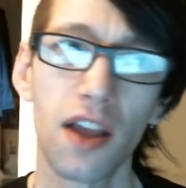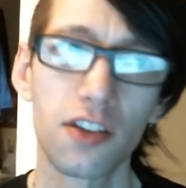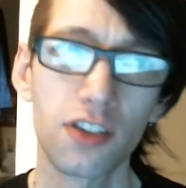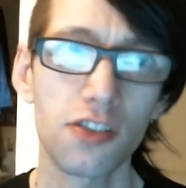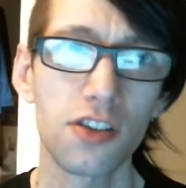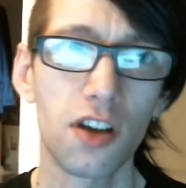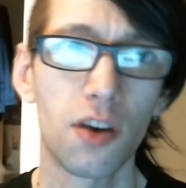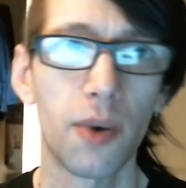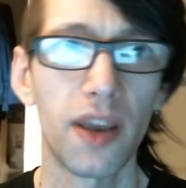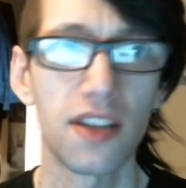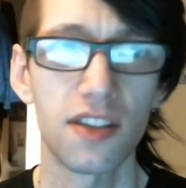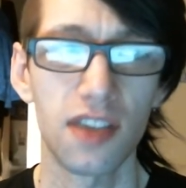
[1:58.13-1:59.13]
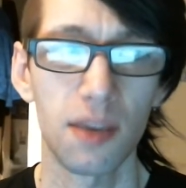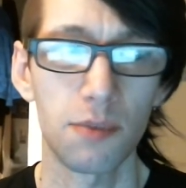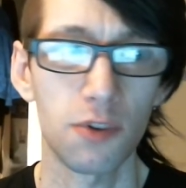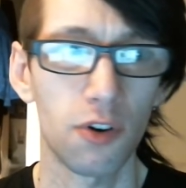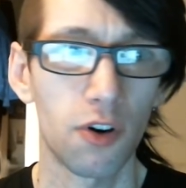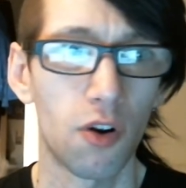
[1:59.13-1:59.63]
doesn't equate to the same
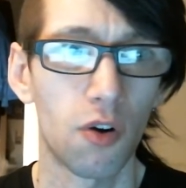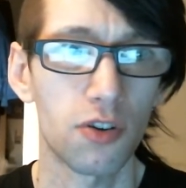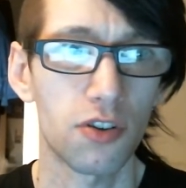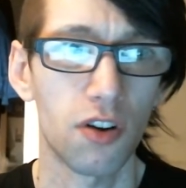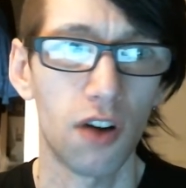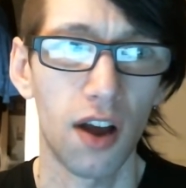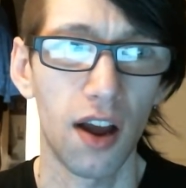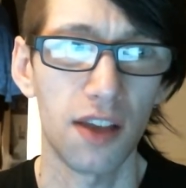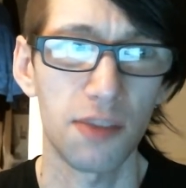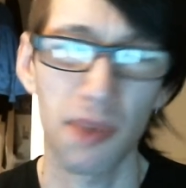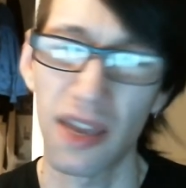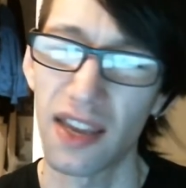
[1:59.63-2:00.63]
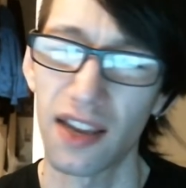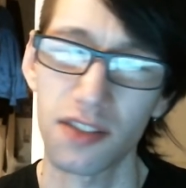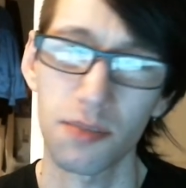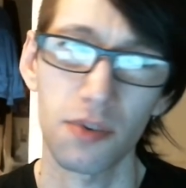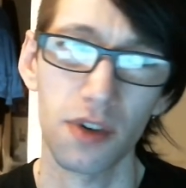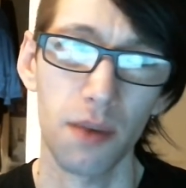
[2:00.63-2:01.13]
sort of cost as paying a
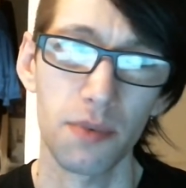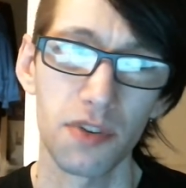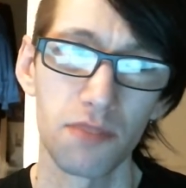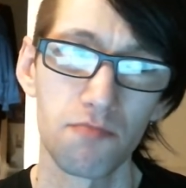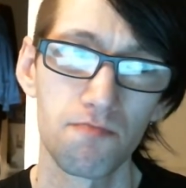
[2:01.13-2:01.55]
subscription.